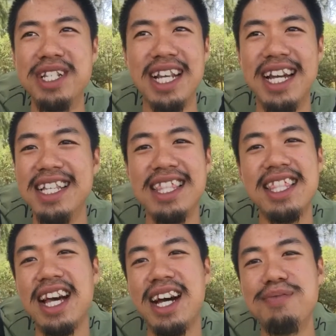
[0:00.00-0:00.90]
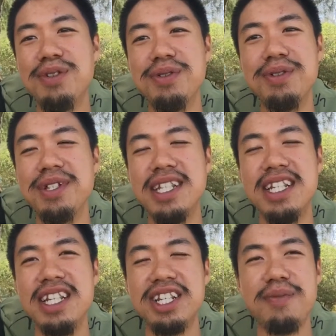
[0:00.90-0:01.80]
which I have to
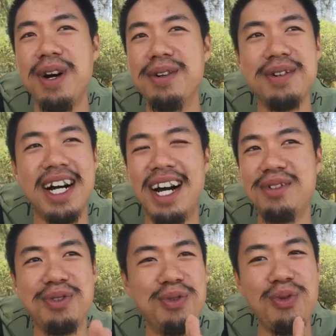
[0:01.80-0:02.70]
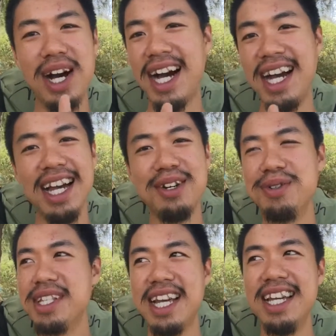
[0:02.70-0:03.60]
teach about how to why, how
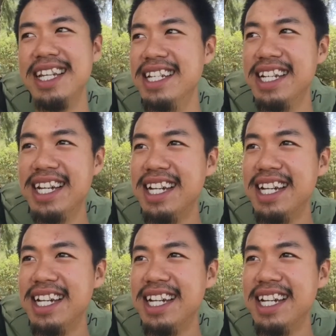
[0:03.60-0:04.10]
to say